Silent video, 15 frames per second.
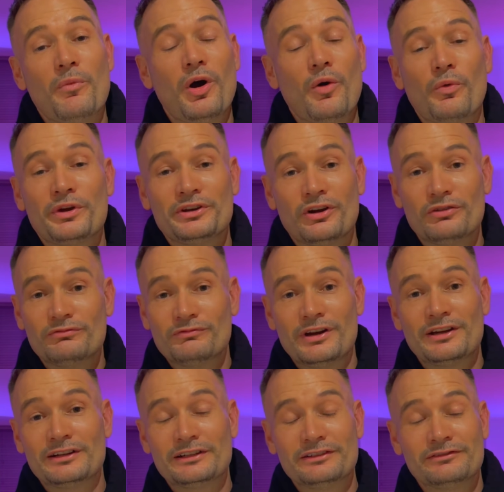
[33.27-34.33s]
we don't
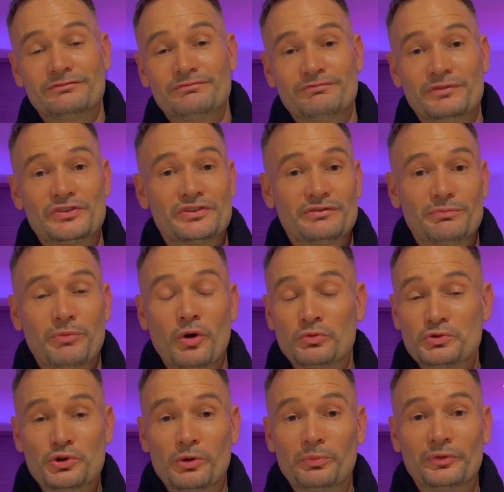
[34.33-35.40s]
really visit pond
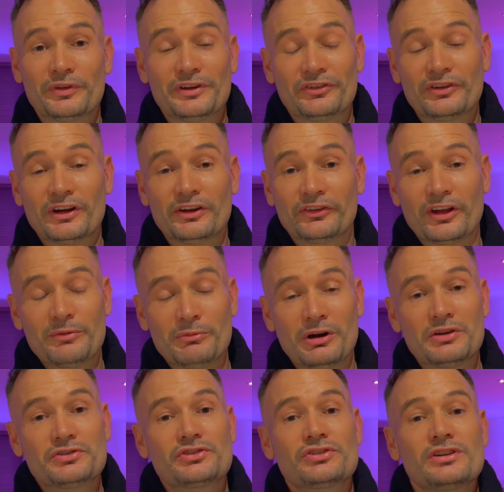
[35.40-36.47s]
shops these days that
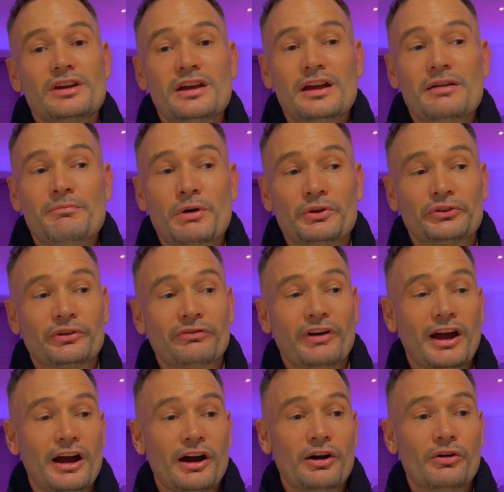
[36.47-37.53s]
much. Most of
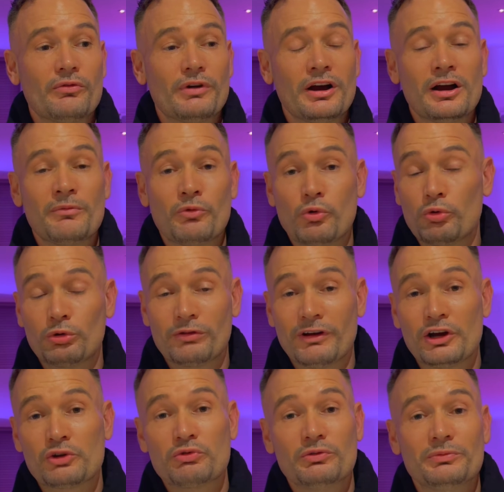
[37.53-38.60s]
our, all of our
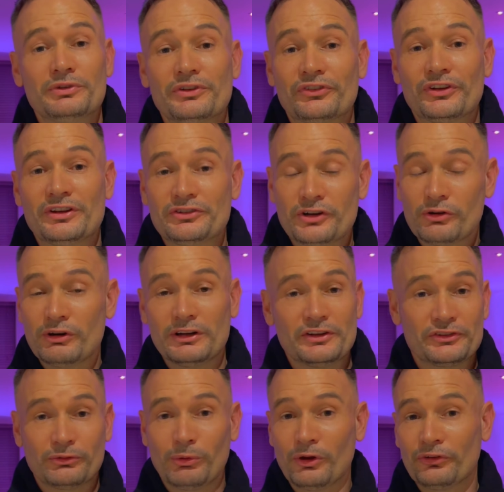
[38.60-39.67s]
equipment is sent directly
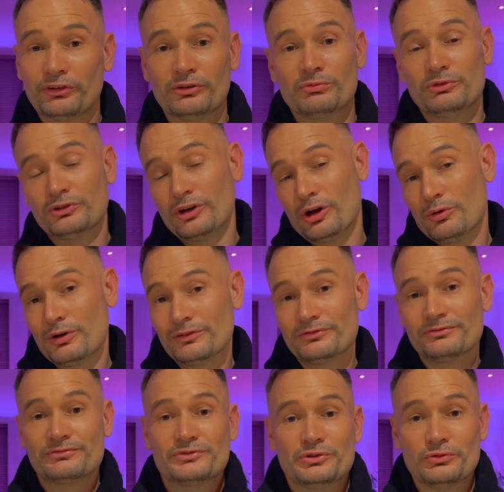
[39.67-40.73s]
to us, and then we go
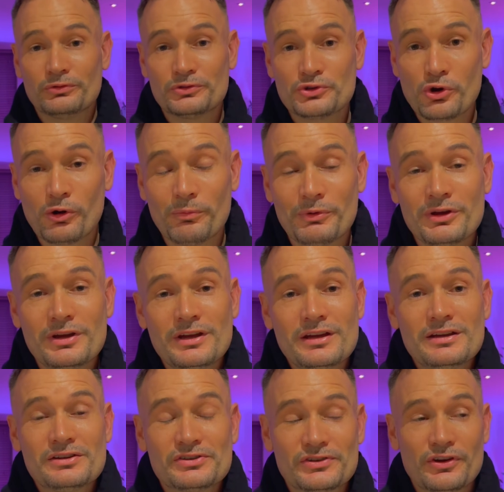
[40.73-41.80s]
and do the job.
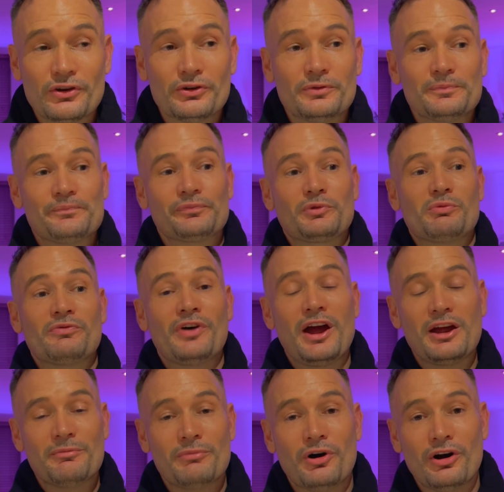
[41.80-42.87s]
So with that
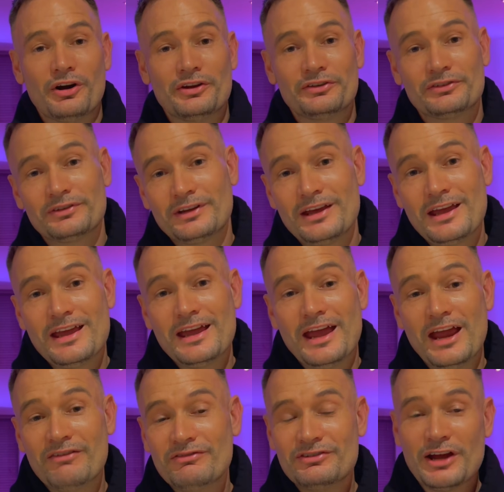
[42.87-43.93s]
in mind,
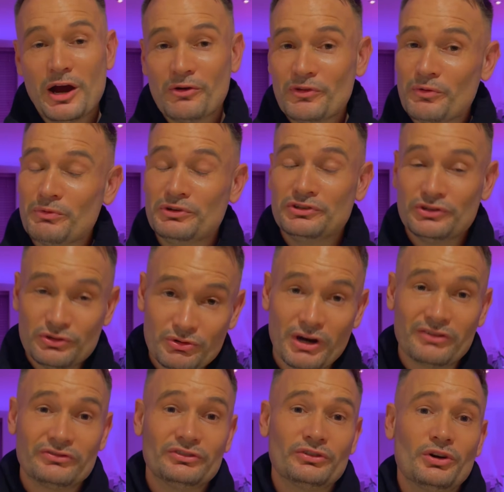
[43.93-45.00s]
every now and then we do
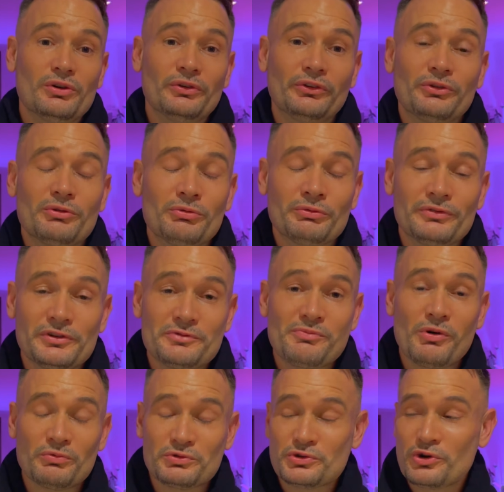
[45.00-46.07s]
have to go into one of these
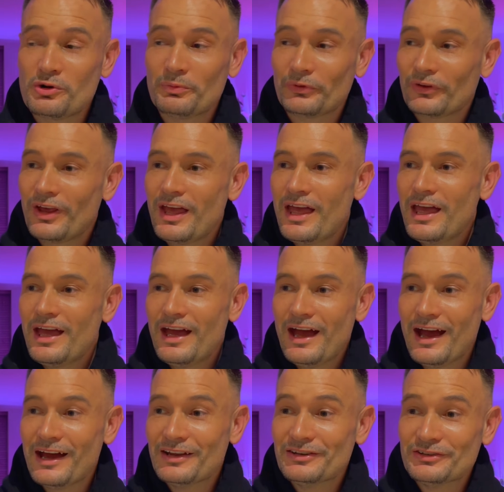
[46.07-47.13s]
pond shops,
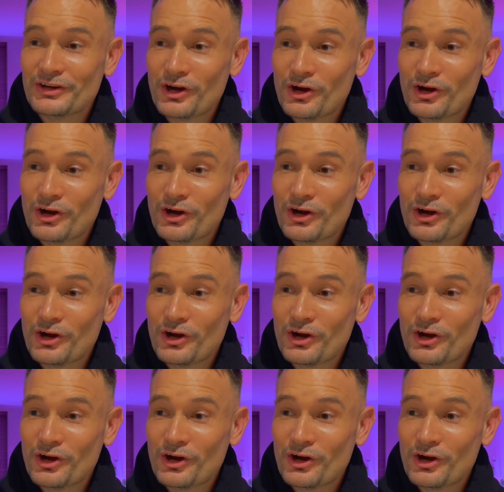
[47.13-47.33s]
and